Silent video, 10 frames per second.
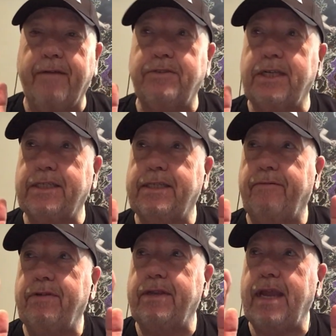
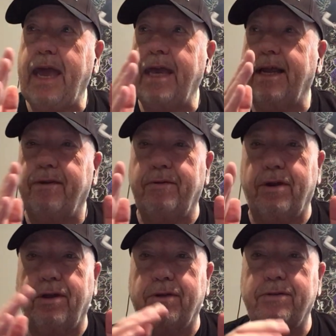$600, $700,
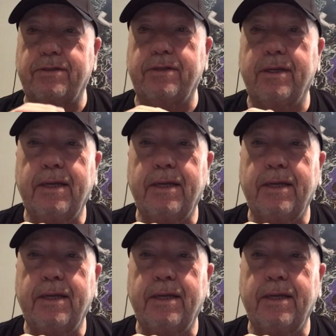$800,